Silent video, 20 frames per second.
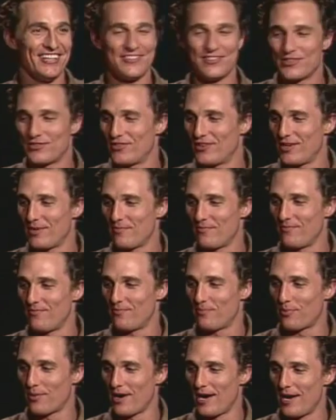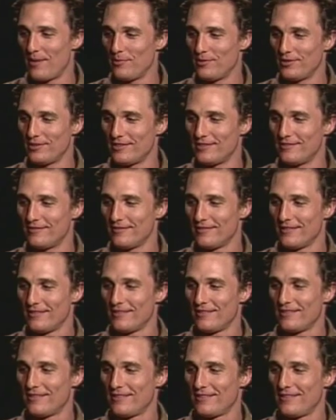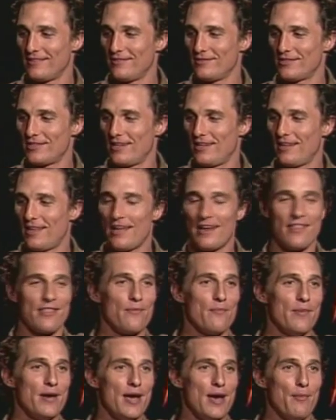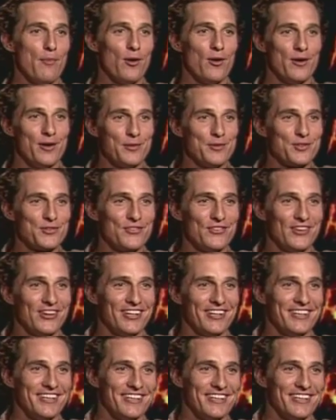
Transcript: It was very primal and it was a lot of the mammal. It was fun.